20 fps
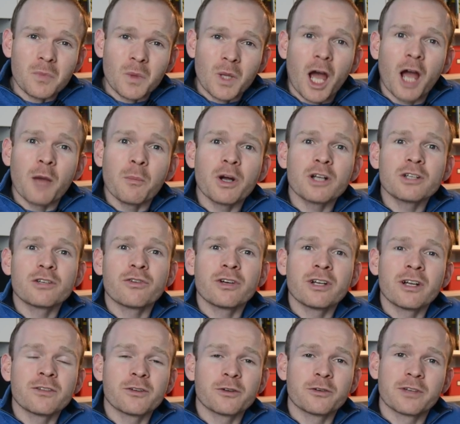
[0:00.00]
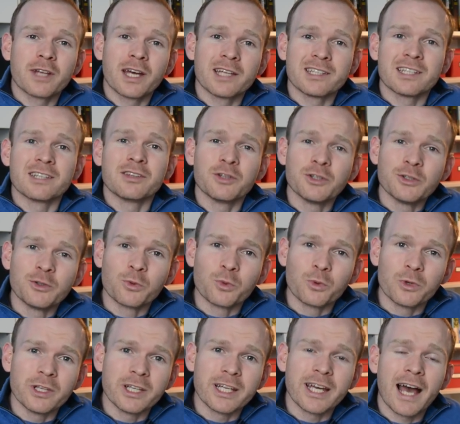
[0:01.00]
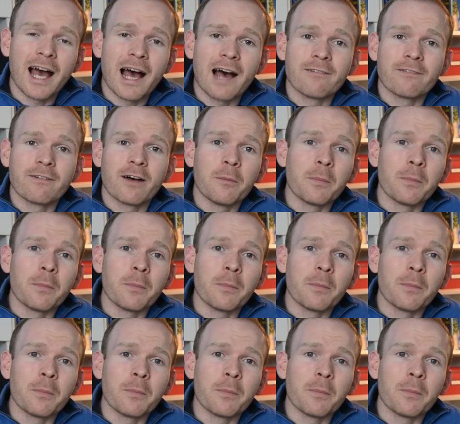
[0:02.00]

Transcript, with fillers: how much of an understanding do you really have